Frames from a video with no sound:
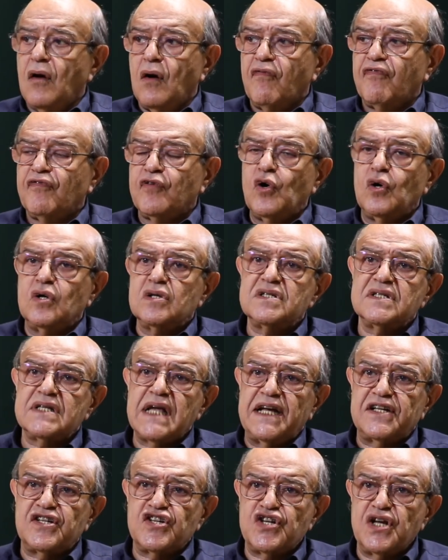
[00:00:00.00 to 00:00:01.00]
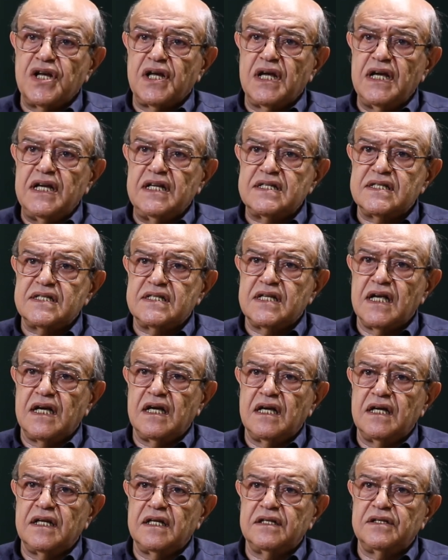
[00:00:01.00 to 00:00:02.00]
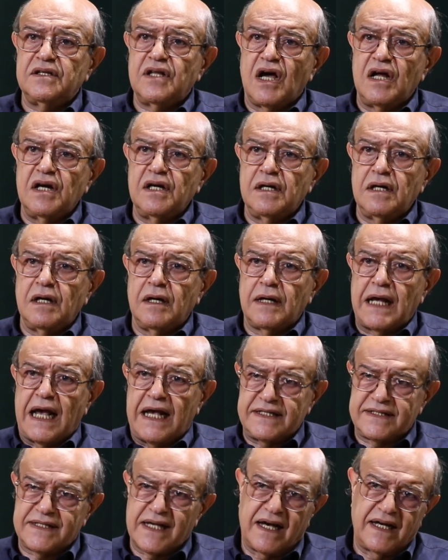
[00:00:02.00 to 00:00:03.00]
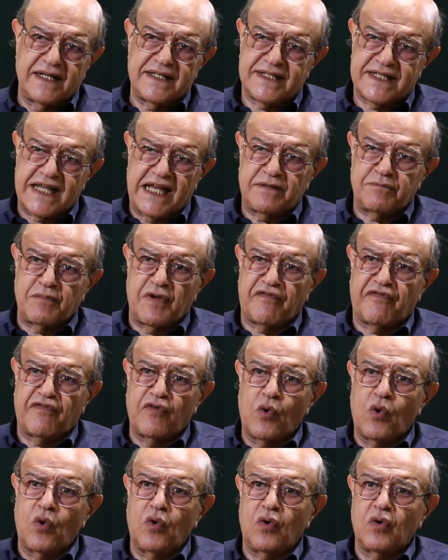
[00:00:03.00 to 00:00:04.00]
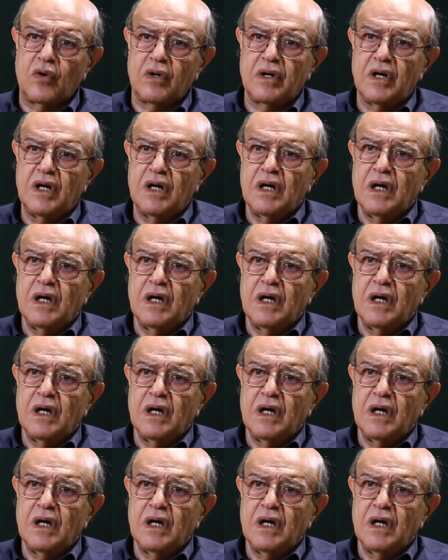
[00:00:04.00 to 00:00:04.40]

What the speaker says: Of course, etching is done, as I said before,